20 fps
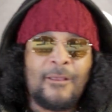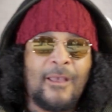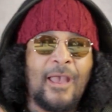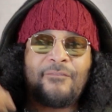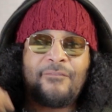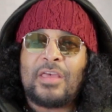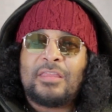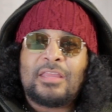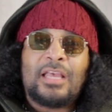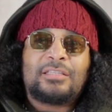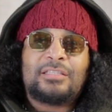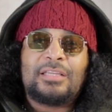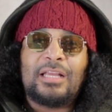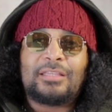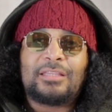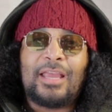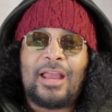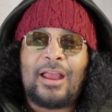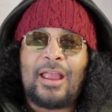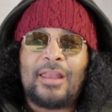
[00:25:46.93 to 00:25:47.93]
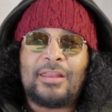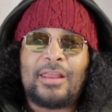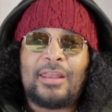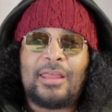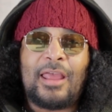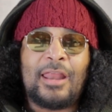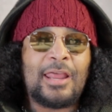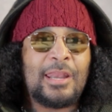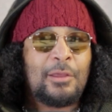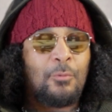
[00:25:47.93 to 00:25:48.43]
And then they sit there and
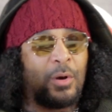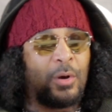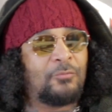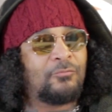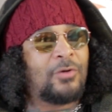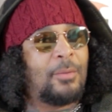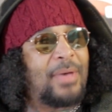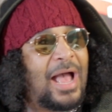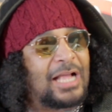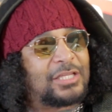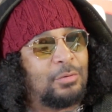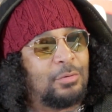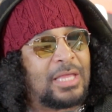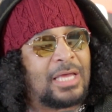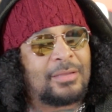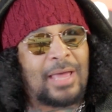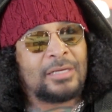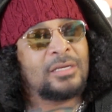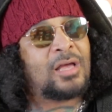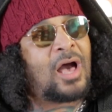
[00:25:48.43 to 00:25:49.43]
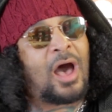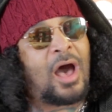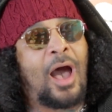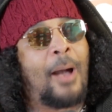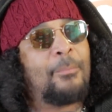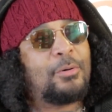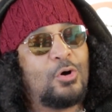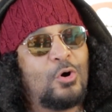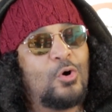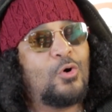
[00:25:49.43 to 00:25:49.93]
then they want to run back to Atlanta like, no,
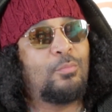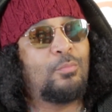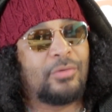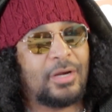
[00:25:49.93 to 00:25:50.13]
I'm cool,